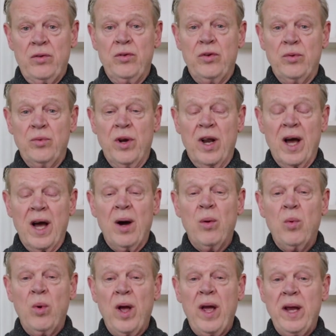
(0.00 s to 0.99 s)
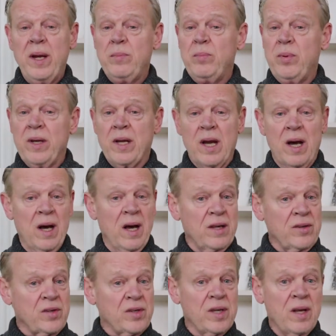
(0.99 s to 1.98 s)
Do not wait,
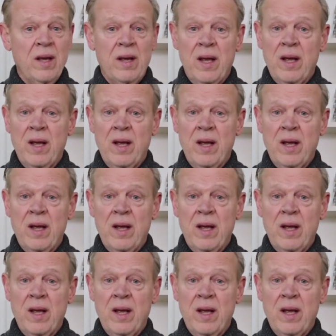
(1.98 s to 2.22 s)
because